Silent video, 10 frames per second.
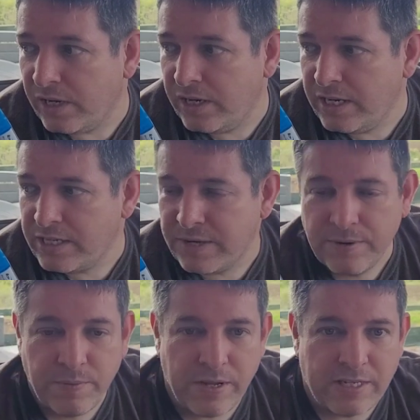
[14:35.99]
Easy,
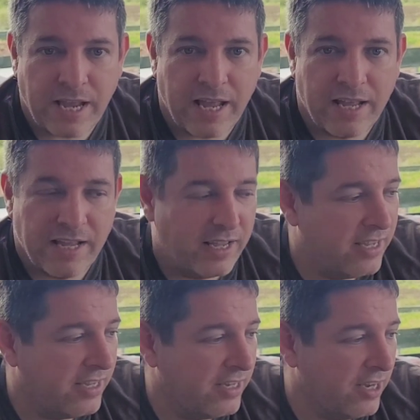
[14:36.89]
what is it?
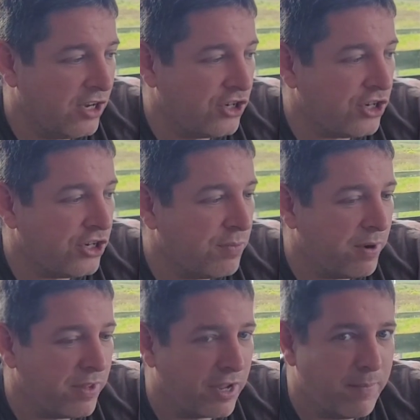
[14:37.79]
It's just your
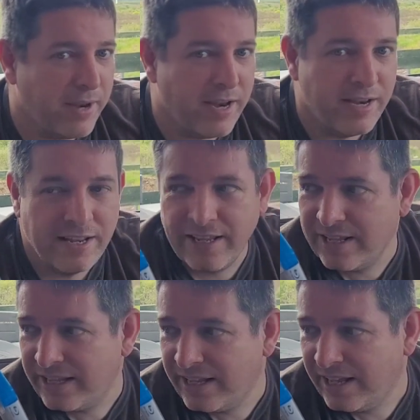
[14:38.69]
brother coming in.
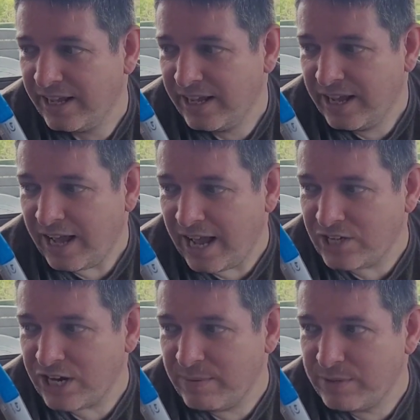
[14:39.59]
Hi,
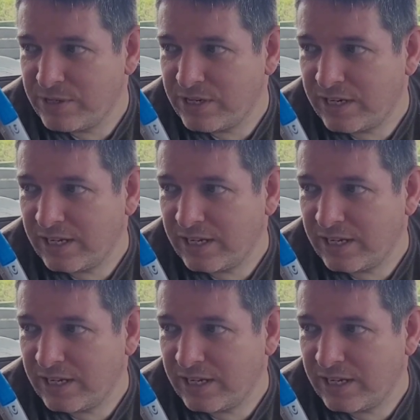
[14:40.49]
James.